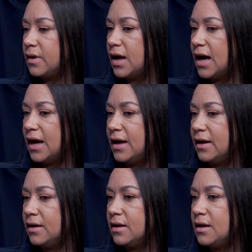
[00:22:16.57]

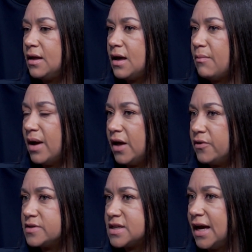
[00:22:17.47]
my
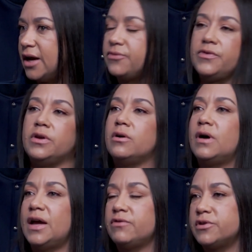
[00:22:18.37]
other staff,
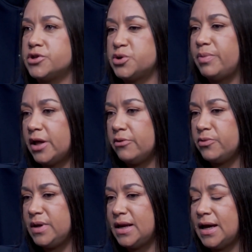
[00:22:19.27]
I have Chris Chappelle with
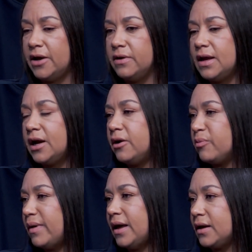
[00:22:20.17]
me now, and Eric
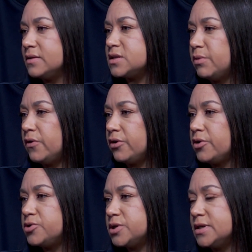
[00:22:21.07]
Beck, and some other
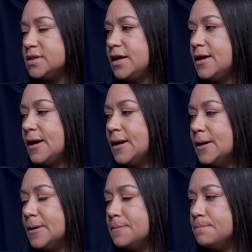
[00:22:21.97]
coaches.
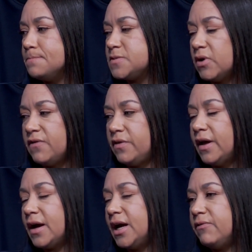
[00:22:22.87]
So I feel
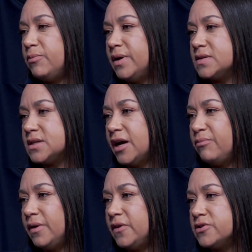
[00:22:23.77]
like I have the best staff,
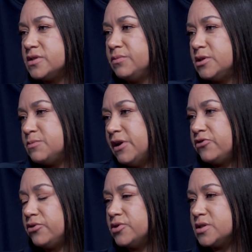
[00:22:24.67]
but there's something
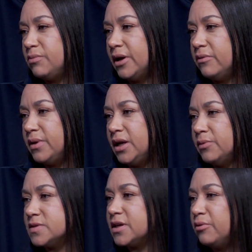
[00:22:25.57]
special just about being able
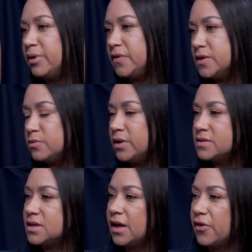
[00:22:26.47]
to celebrate these wins
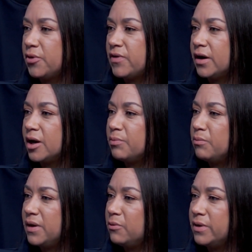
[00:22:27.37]
together. We've had a couple
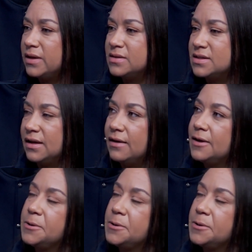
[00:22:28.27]
big wins, and